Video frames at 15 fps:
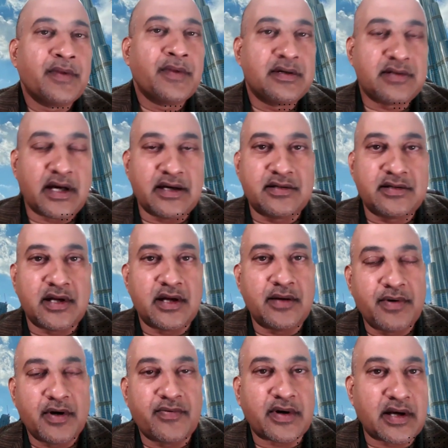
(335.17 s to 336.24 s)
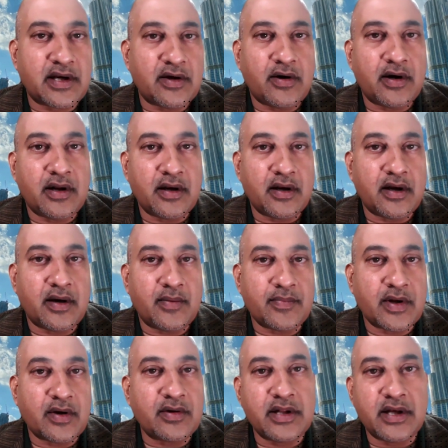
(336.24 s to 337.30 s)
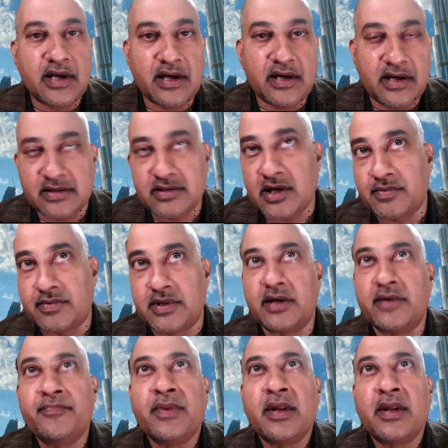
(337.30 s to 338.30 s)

site's name perfectly on the description.